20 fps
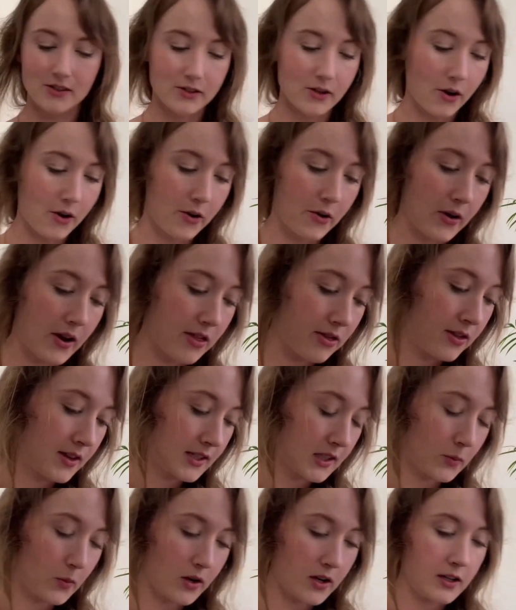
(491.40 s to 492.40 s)
So
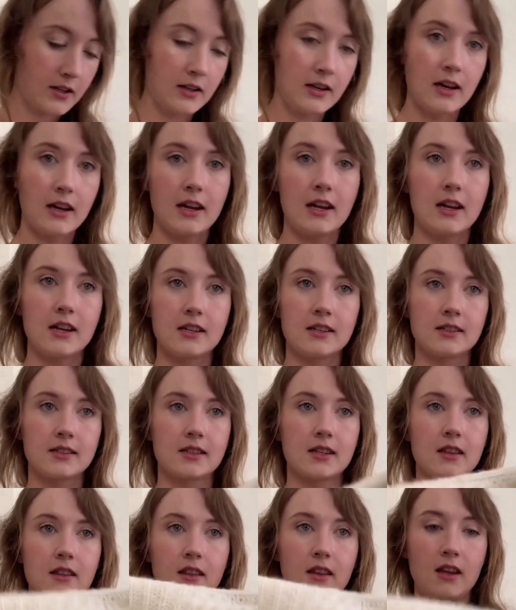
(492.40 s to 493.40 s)
this one
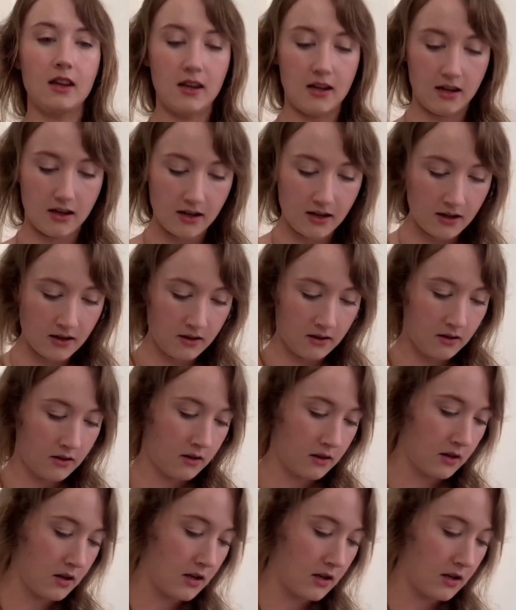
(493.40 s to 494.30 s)
is the